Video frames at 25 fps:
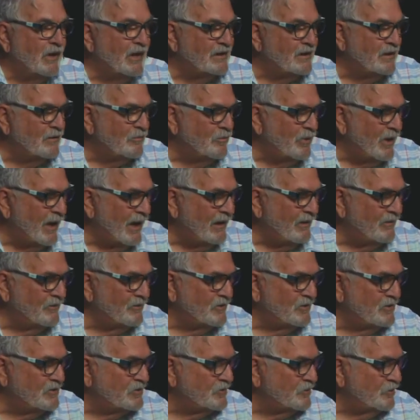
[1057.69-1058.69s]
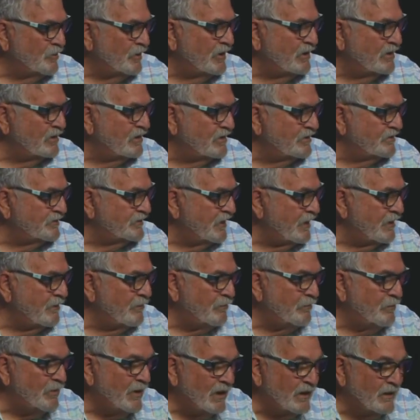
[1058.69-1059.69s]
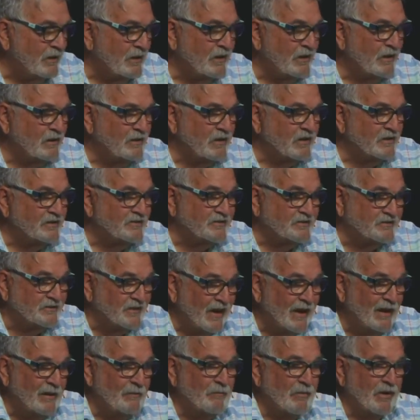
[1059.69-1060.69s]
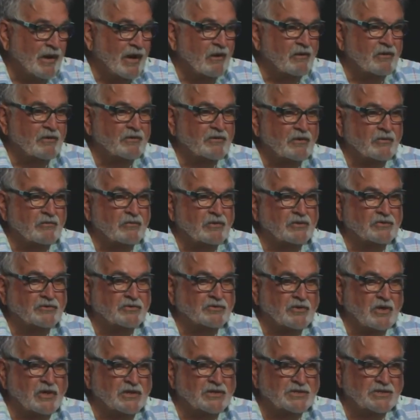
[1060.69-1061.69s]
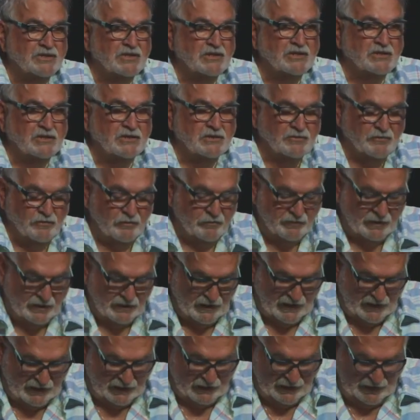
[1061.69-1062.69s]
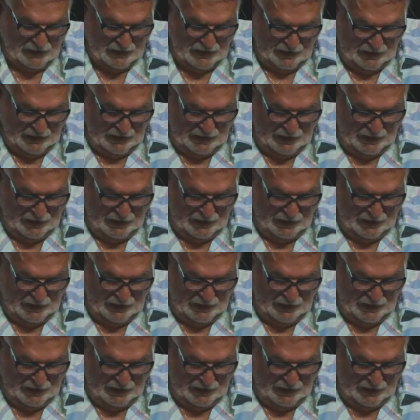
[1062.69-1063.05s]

by the power of the Spirit, the same power that rose Christ Jesus from the dead.